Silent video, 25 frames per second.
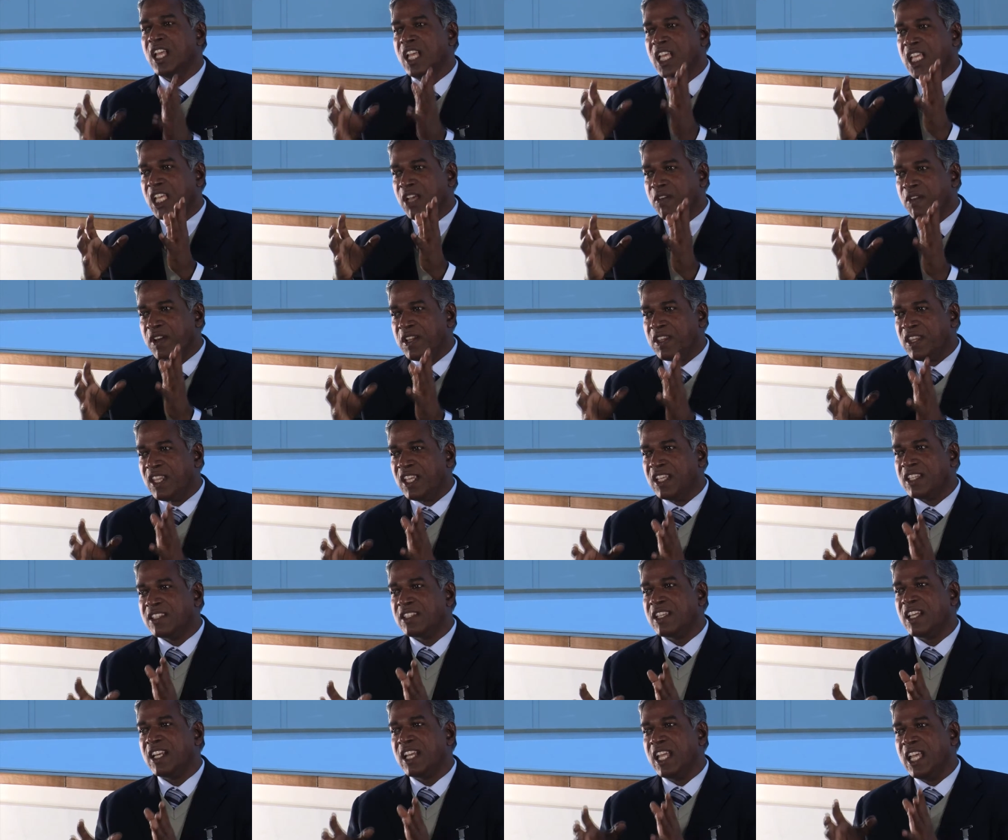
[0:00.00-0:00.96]
Everything
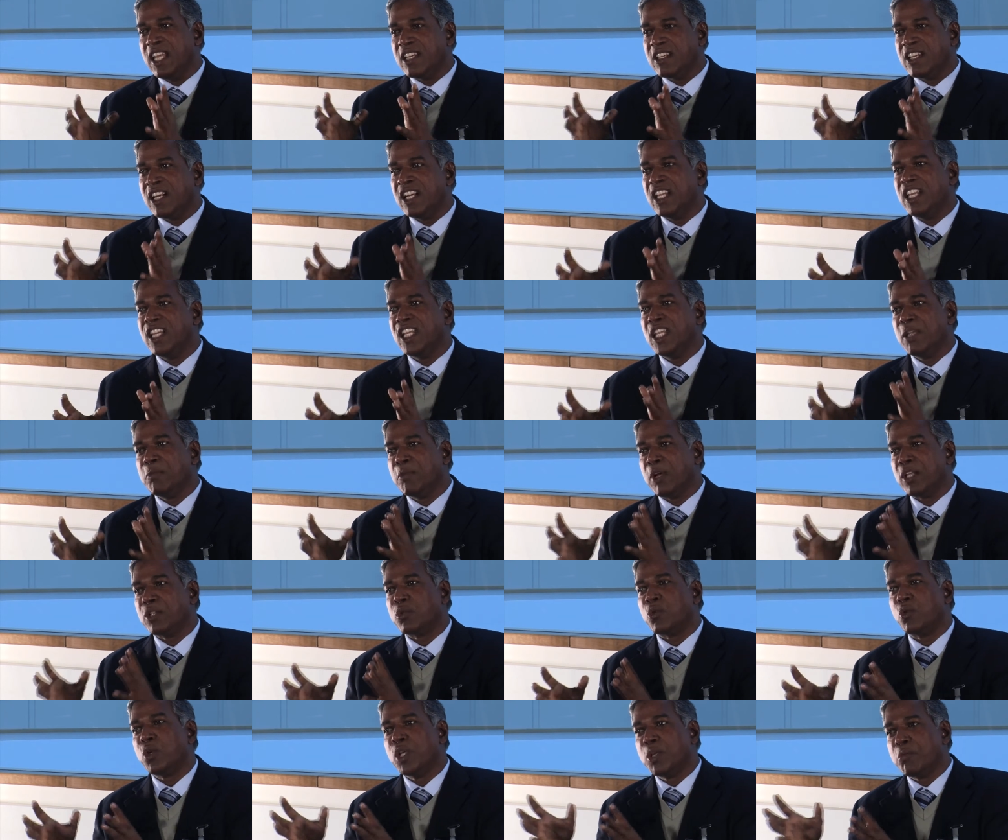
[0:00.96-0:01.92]
is created in him
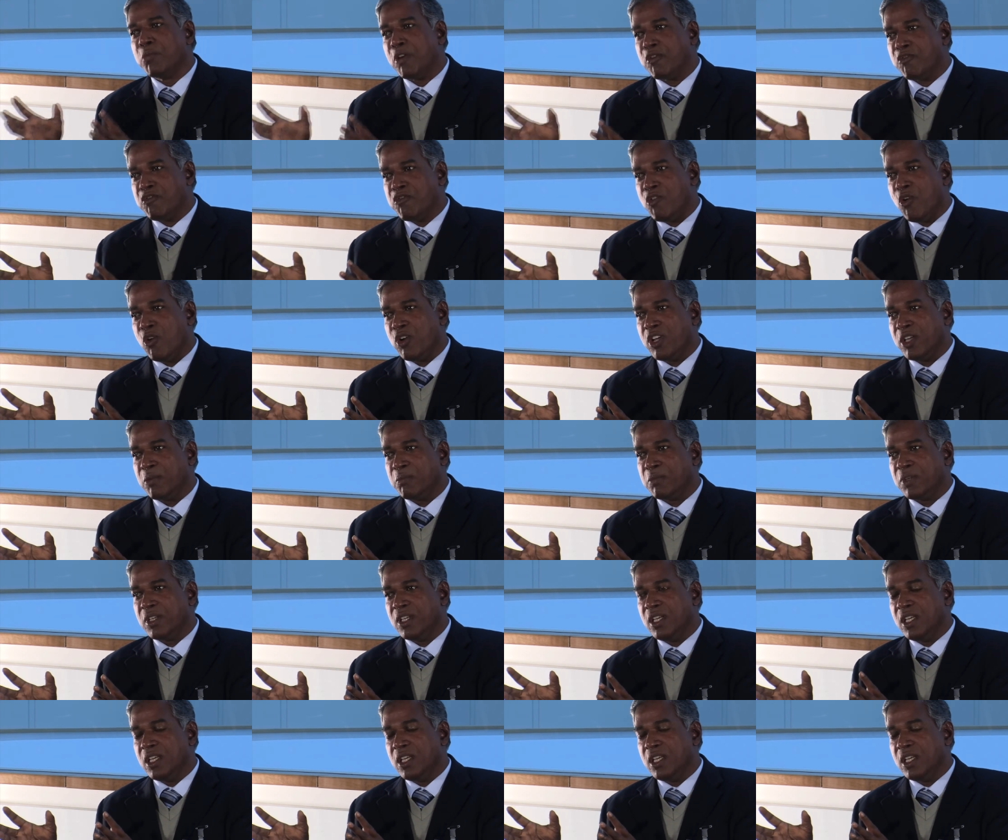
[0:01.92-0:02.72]
and through him and for him.